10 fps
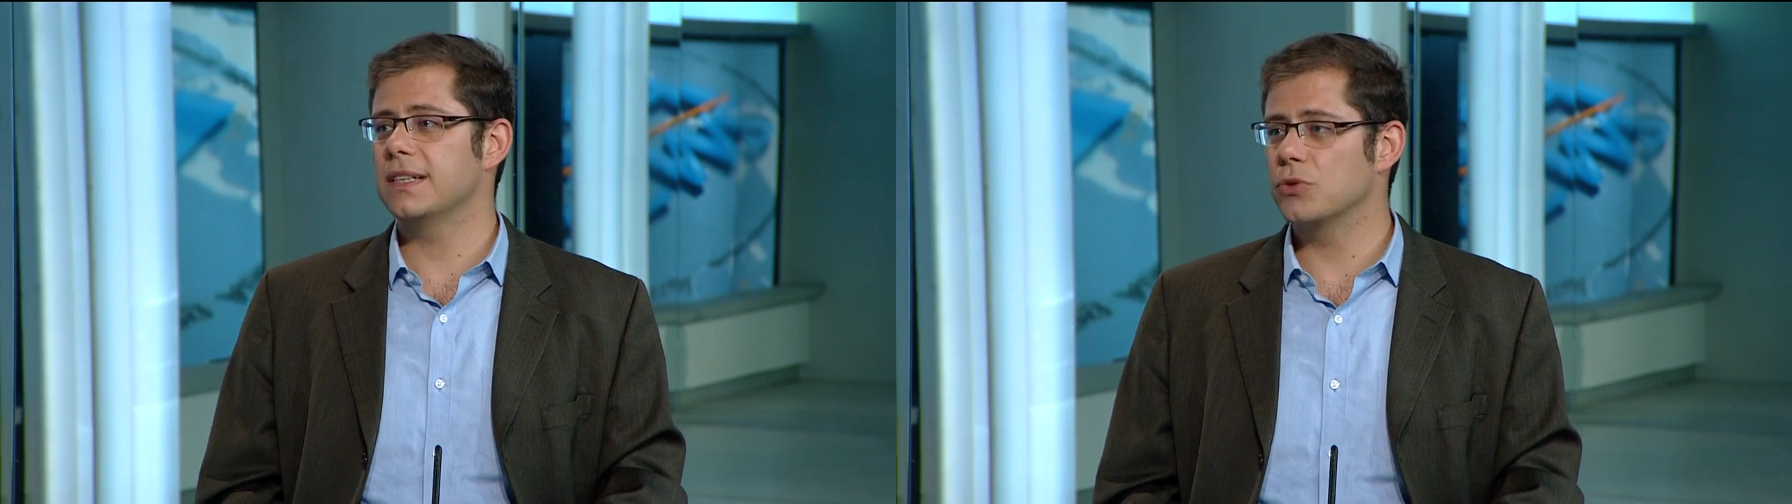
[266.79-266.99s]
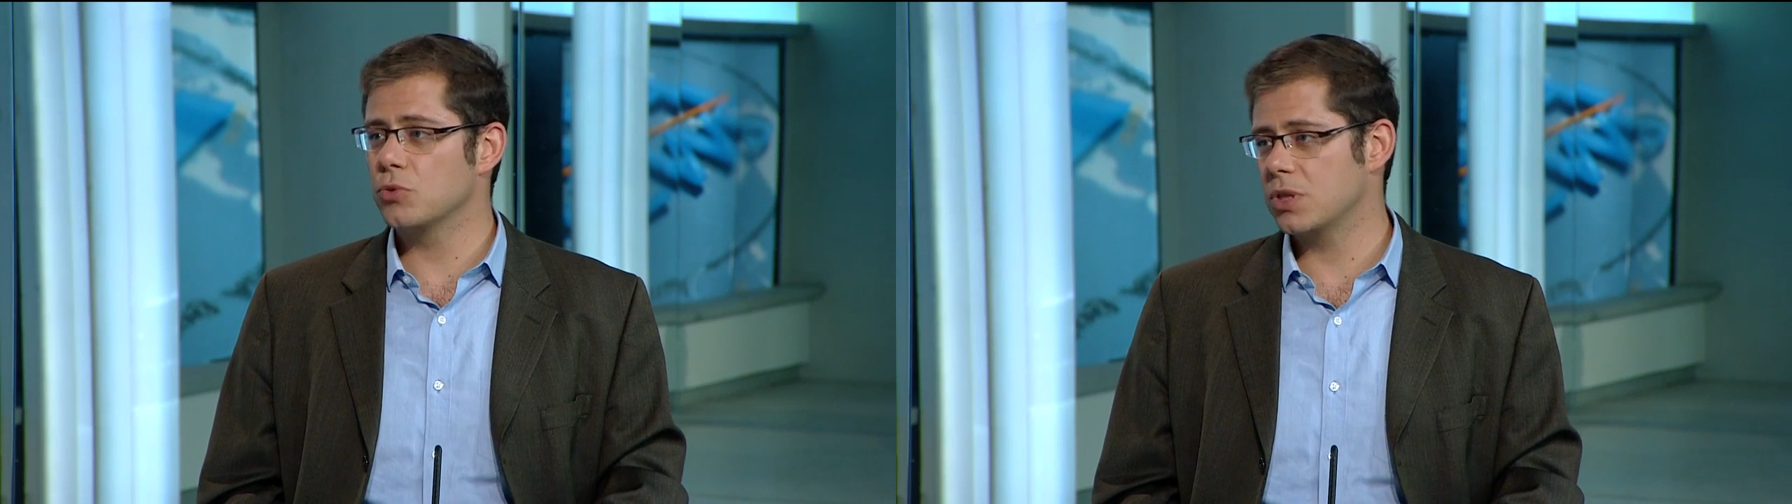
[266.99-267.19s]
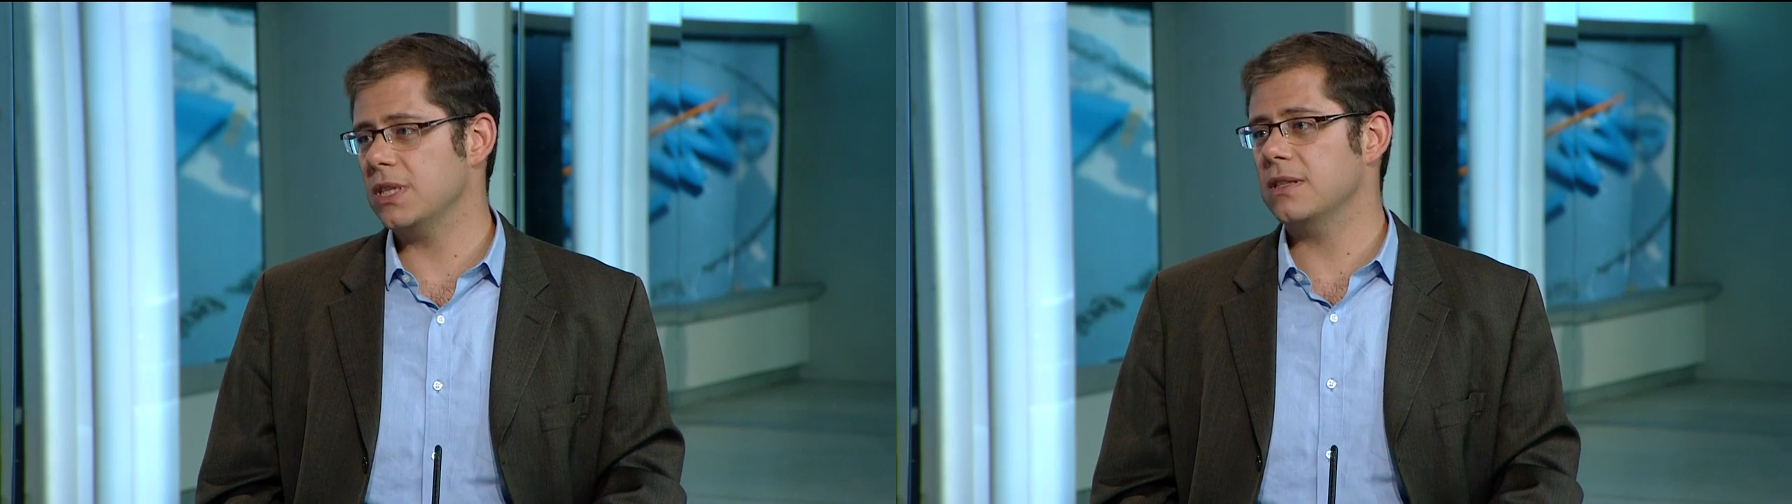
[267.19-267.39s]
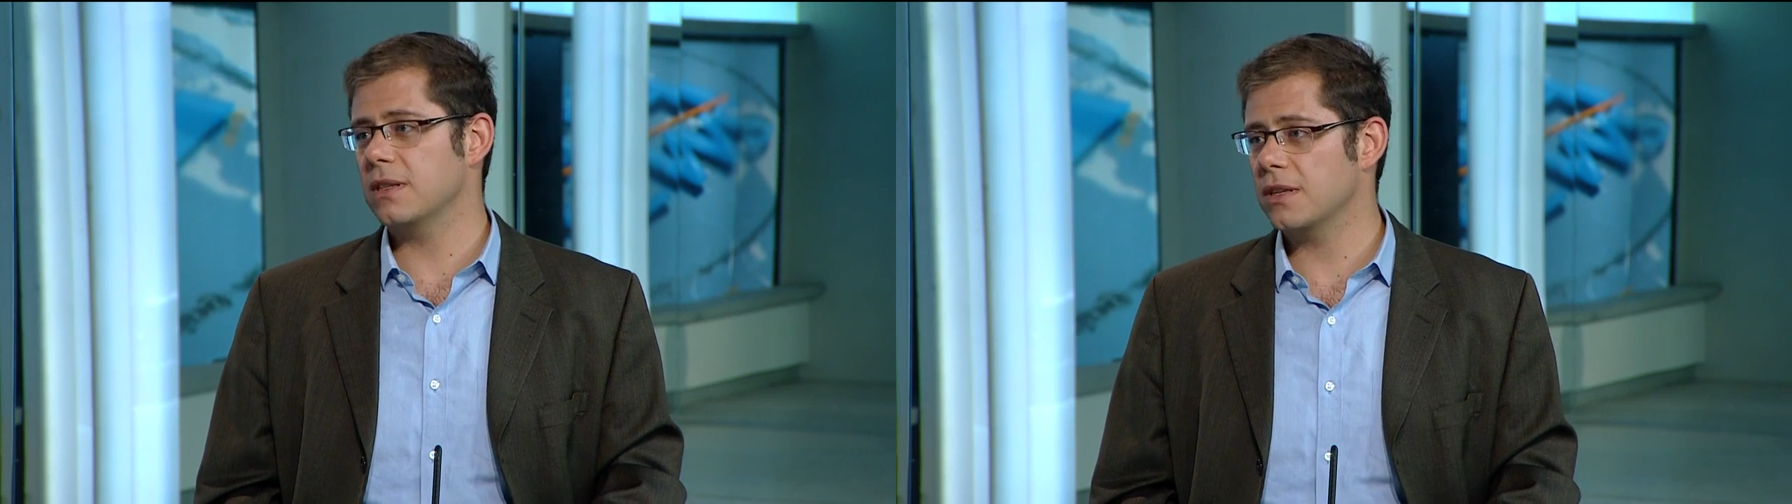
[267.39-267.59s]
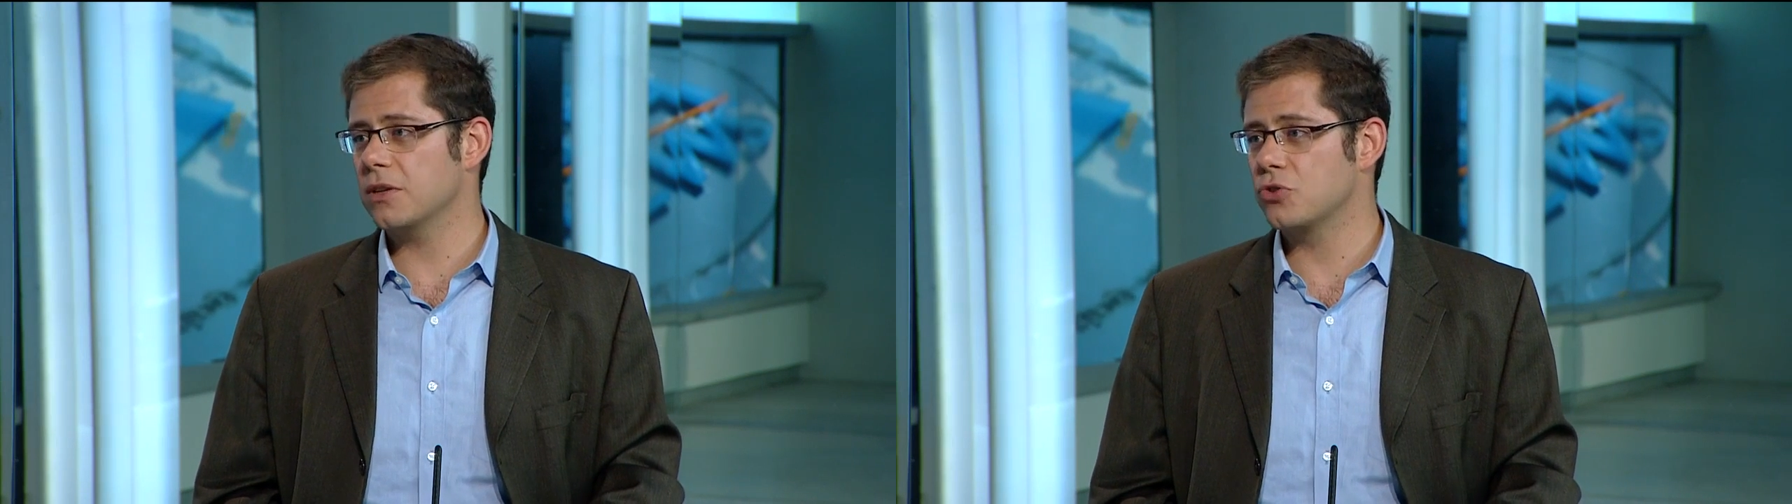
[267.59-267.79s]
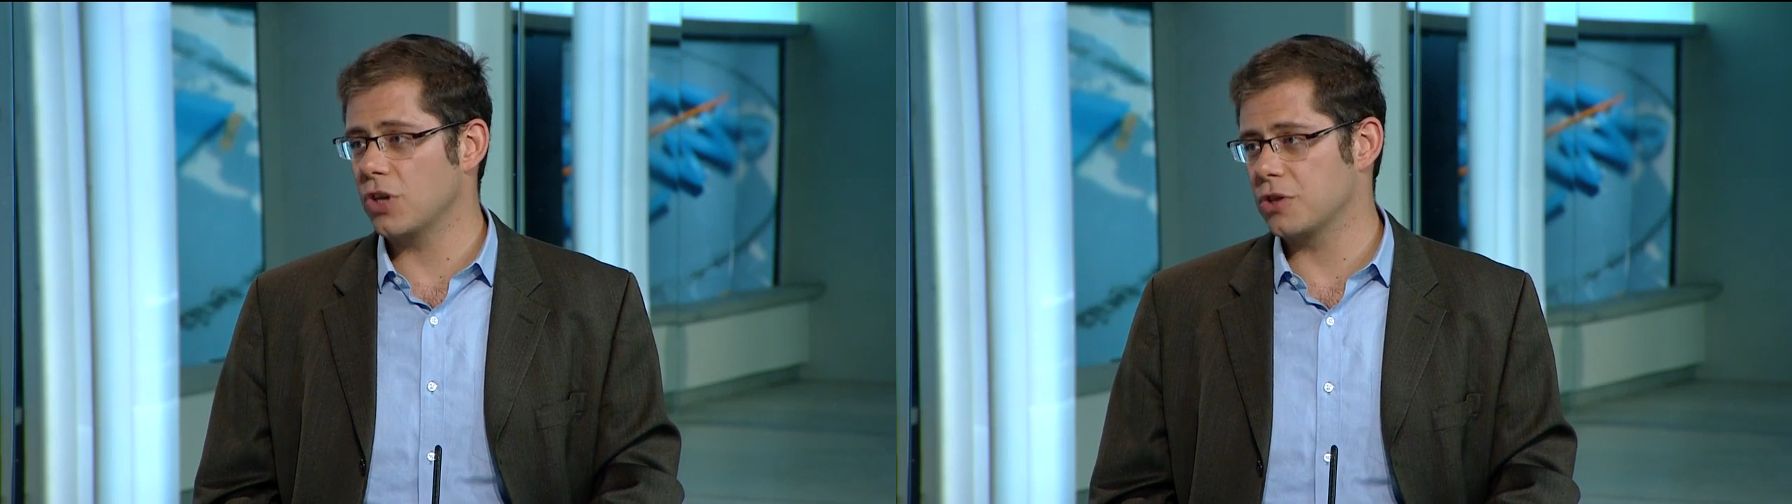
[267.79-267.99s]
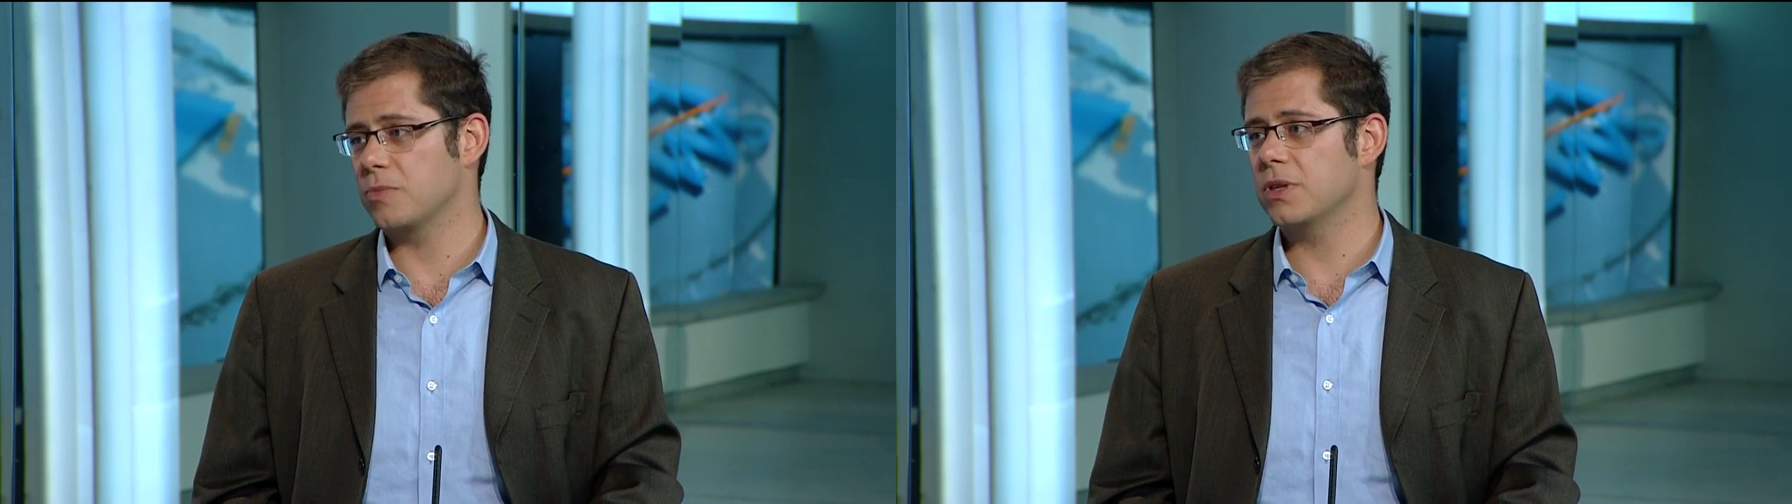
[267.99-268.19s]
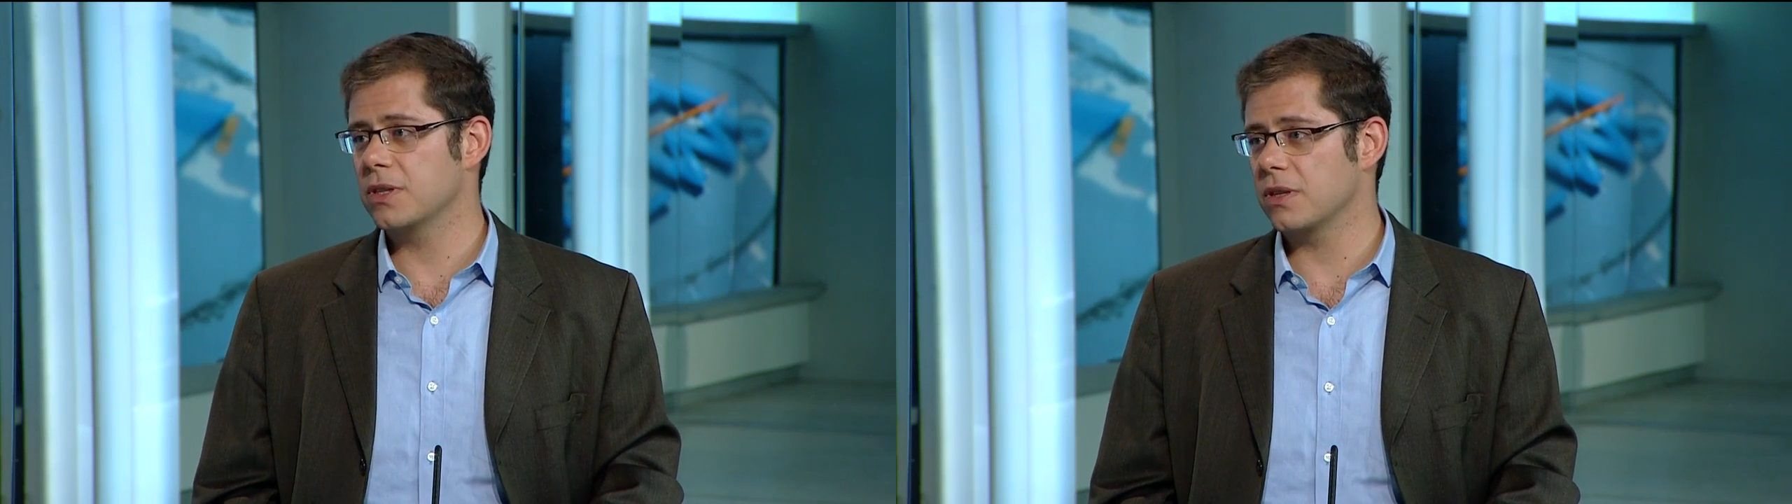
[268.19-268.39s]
you see that their judgment